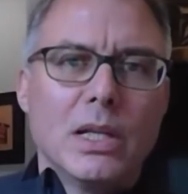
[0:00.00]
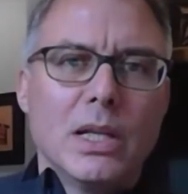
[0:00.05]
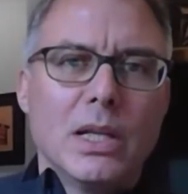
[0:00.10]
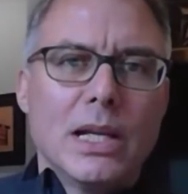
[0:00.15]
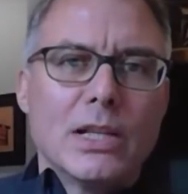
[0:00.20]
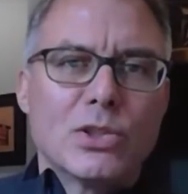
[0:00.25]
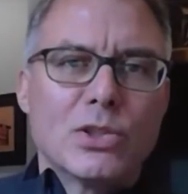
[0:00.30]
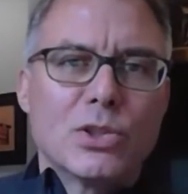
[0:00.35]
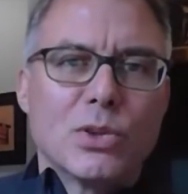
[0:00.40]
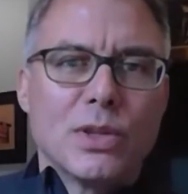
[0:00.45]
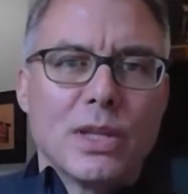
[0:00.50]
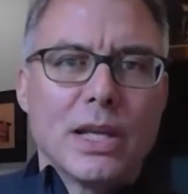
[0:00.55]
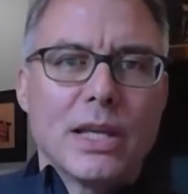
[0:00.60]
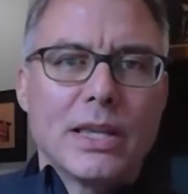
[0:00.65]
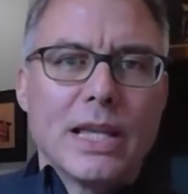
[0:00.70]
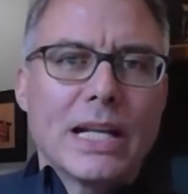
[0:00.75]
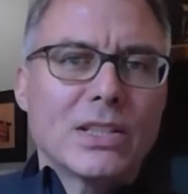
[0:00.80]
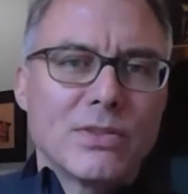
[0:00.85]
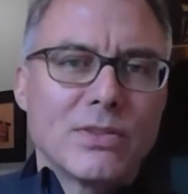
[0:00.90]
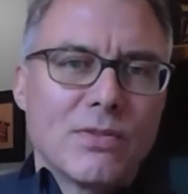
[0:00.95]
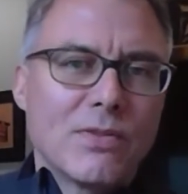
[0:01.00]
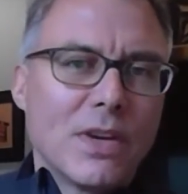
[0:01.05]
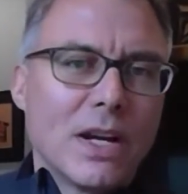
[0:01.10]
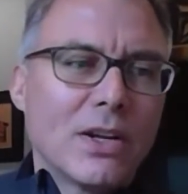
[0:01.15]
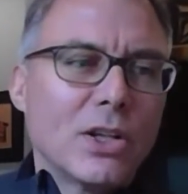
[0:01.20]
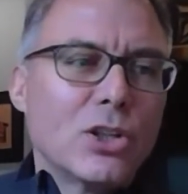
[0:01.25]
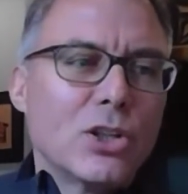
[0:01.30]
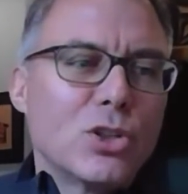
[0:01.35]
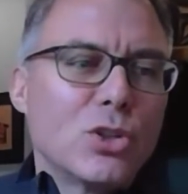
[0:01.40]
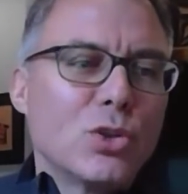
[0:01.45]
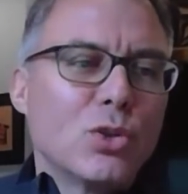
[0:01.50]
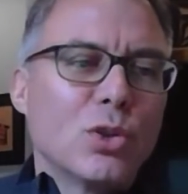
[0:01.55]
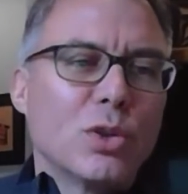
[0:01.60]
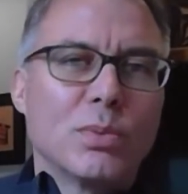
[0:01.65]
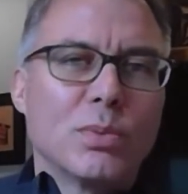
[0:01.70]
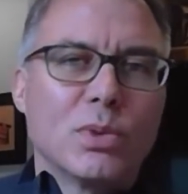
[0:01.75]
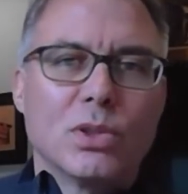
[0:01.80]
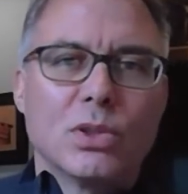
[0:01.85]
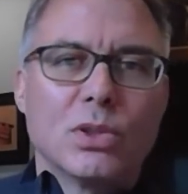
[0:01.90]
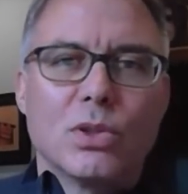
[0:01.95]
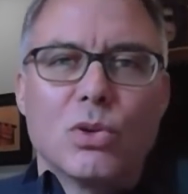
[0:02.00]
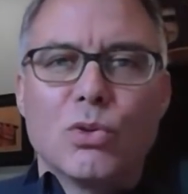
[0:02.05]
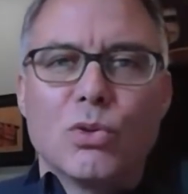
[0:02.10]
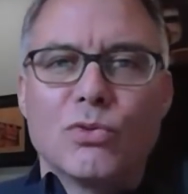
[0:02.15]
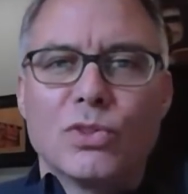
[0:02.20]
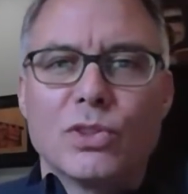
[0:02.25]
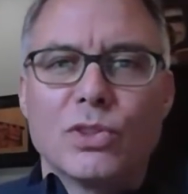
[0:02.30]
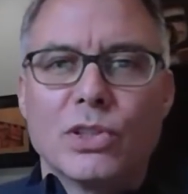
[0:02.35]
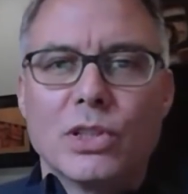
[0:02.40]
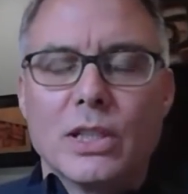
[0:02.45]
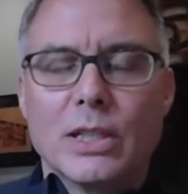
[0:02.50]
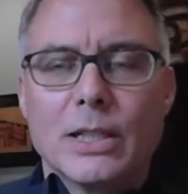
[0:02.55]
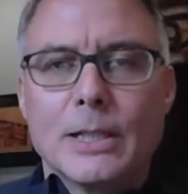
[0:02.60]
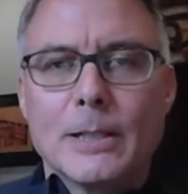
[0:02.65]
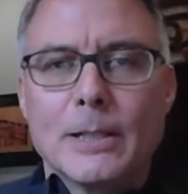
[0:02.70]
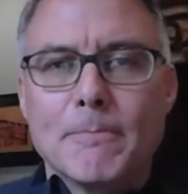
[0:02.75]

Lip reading: And so that's very doable over